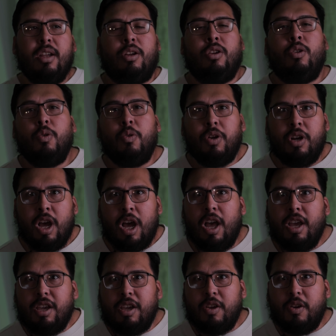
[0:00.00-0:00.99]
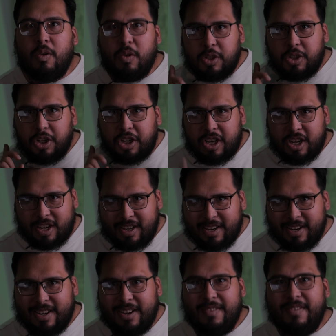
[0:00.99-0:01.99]
Do not use your
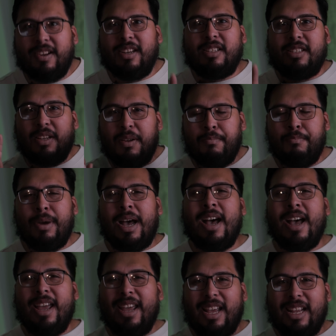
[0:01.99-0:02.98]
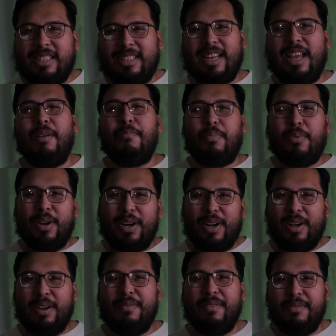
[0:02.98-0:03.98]
cooking ovens. Buy a separate
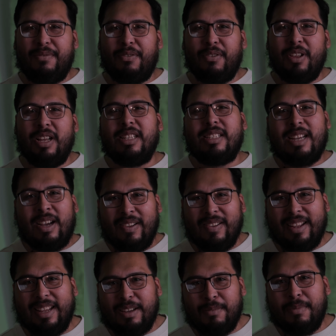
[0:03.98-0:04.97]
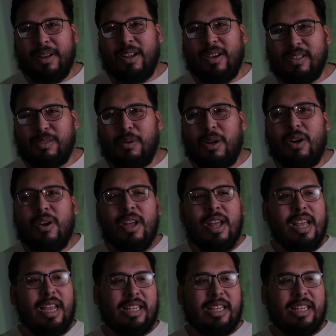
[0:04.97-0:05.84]
oven for this. I'll link it below as well.